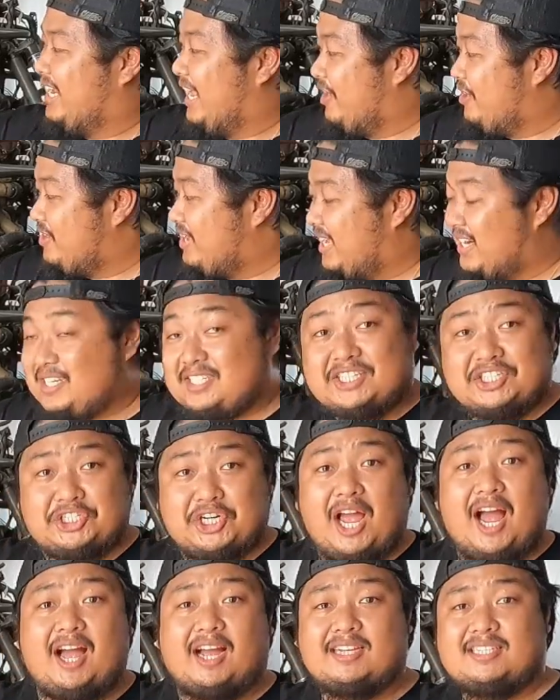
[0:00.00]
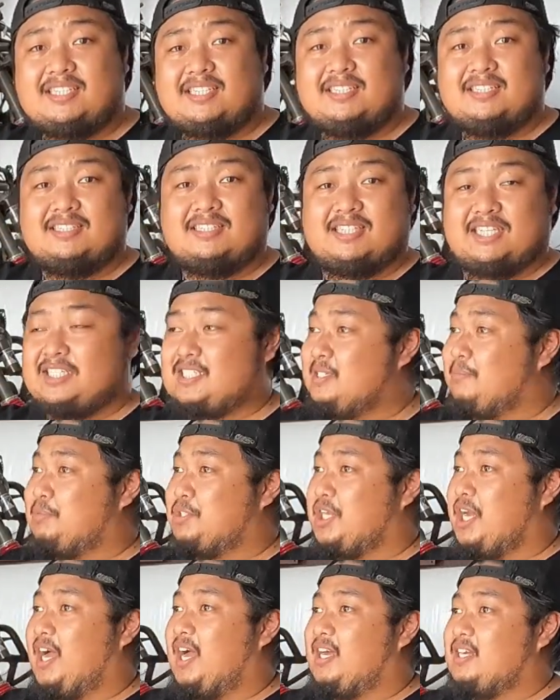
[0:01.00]
Now you get into shocks.
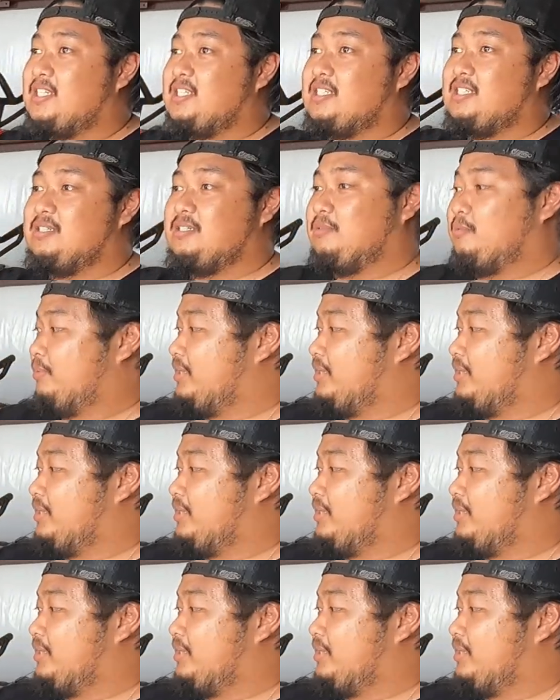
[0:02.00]
Custom shocks,